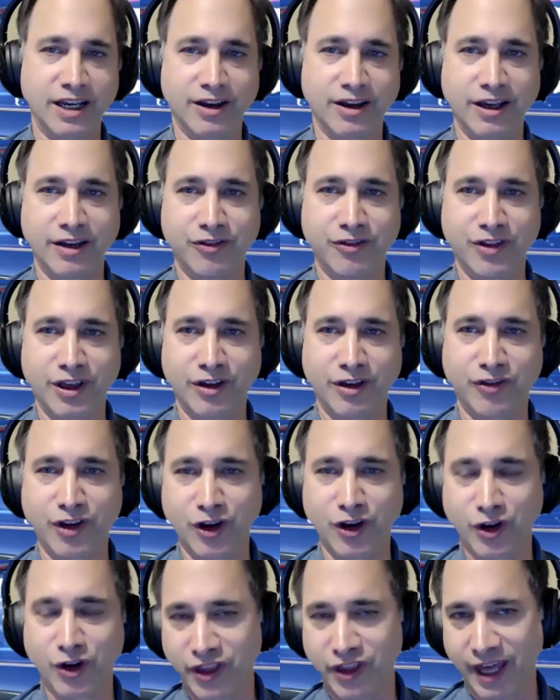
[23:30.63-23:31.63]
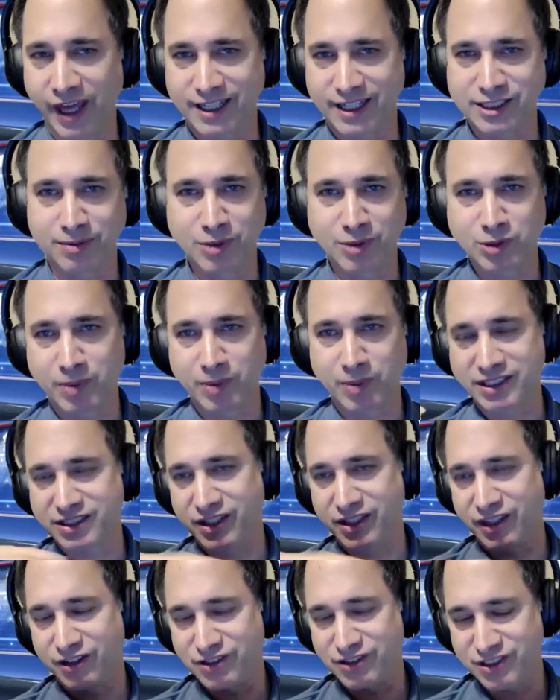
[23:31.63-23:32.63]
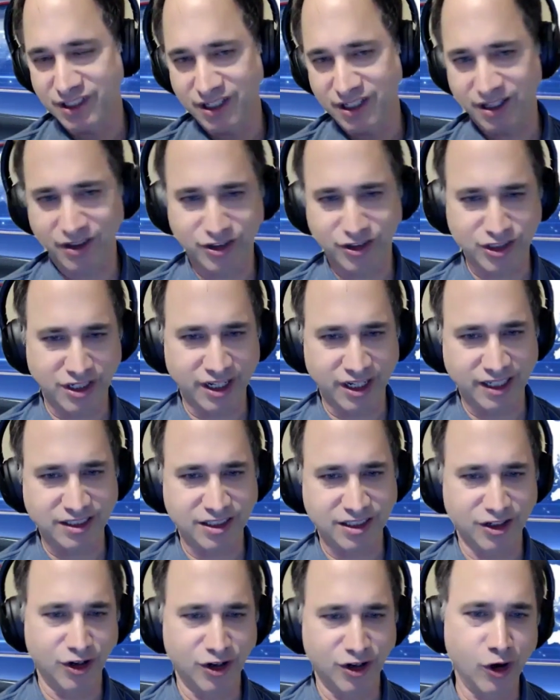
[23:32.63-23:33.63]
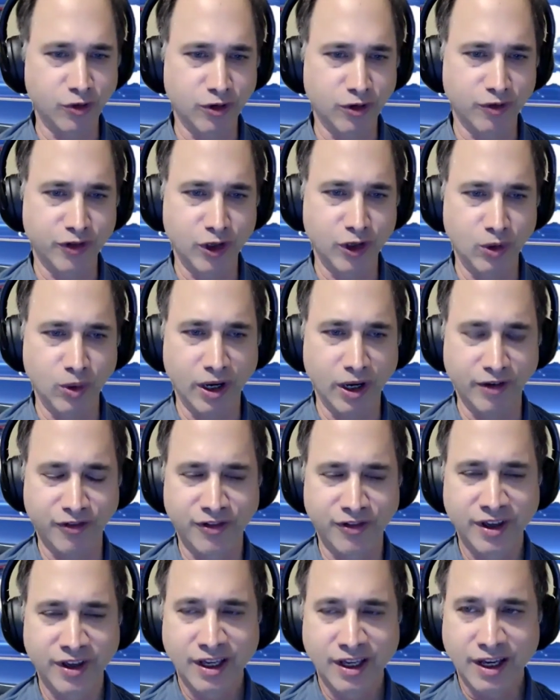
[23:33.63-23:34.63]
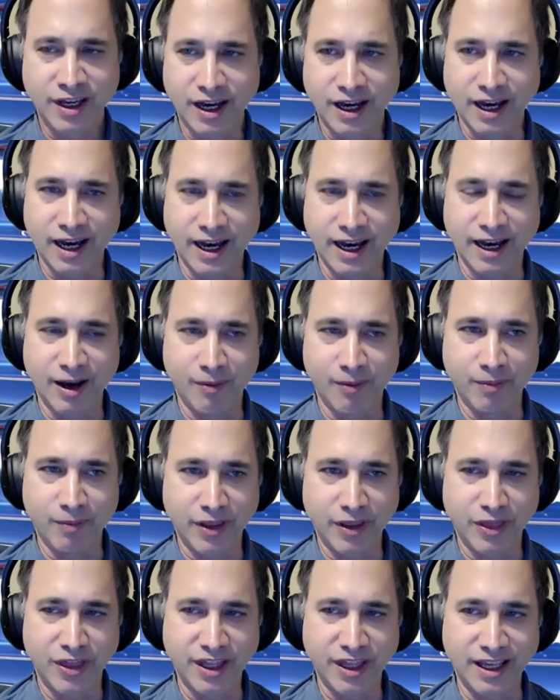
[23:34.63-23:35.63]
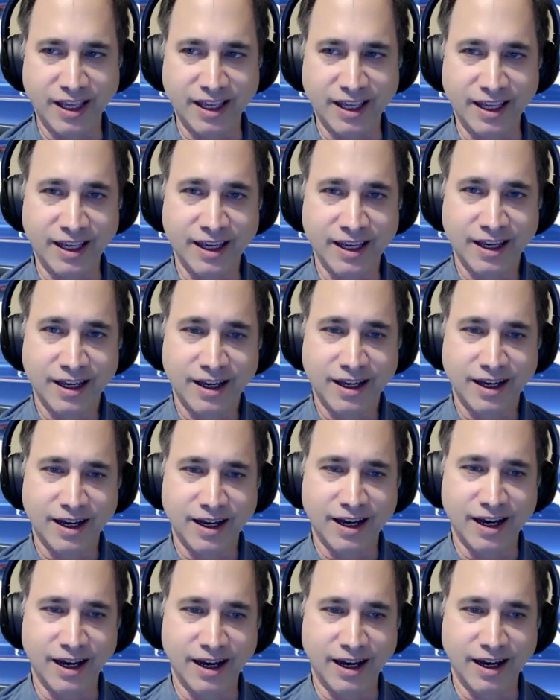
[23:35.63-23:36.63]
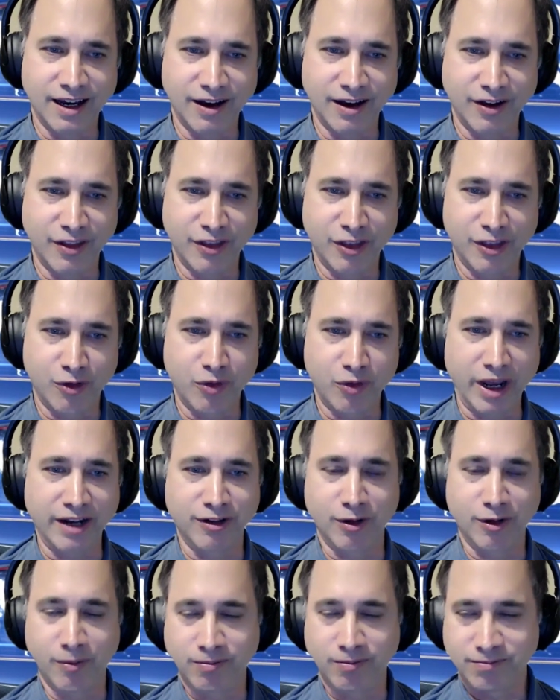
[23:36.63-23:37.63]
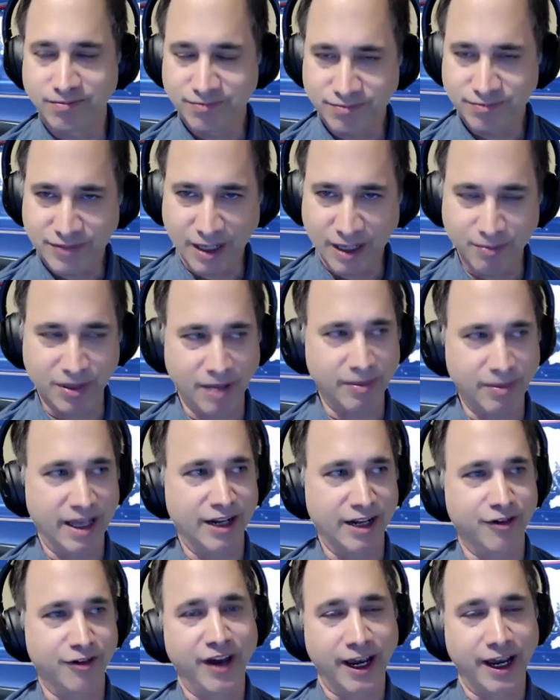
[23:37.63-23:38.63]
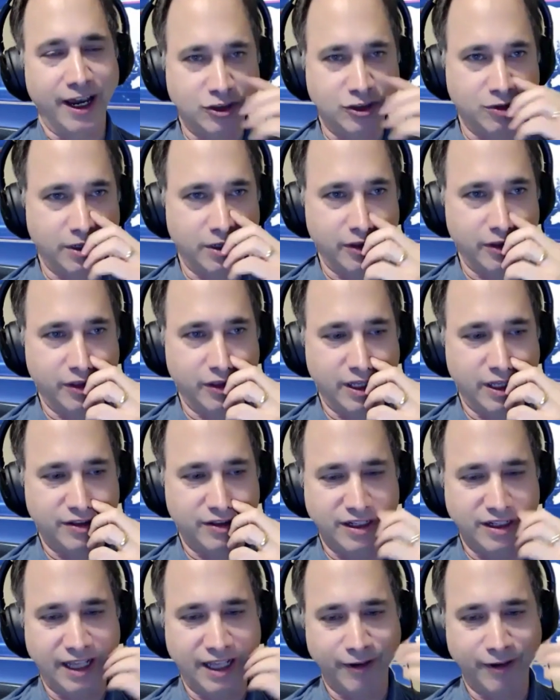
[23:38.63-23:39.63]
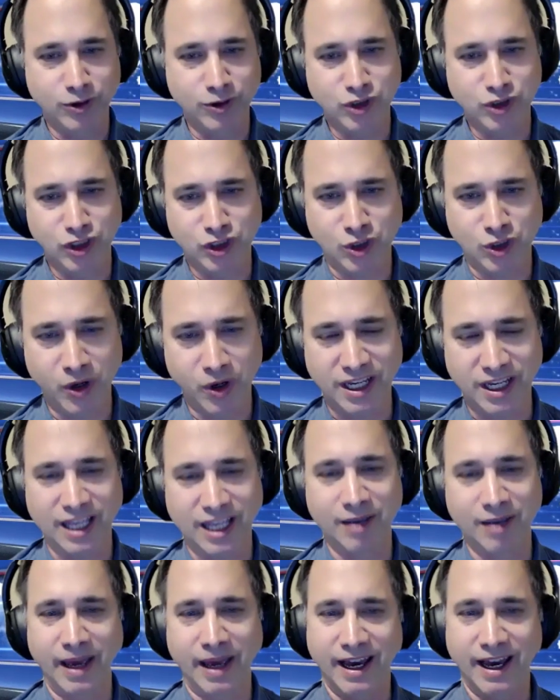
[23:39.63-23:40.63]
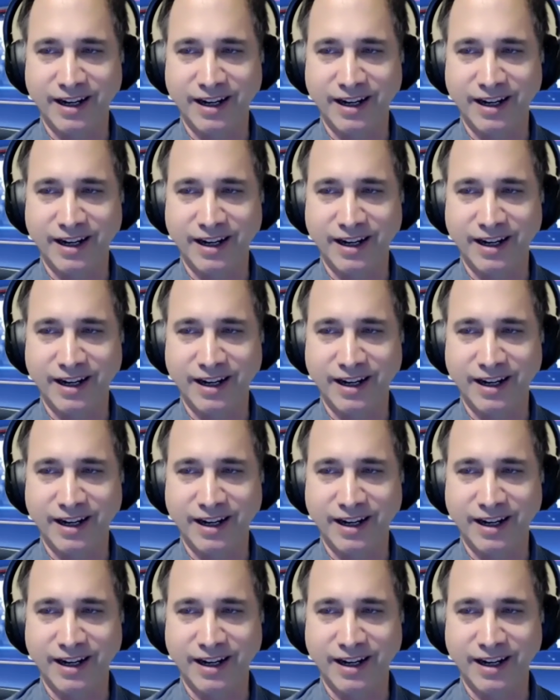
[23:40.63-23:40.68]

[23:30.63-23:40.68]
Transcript: Uh, if you if you go to the Axiom Space, there's a there's a nice little overview of um, the uh, the retinal implant manufacturing that, that David was just talking about.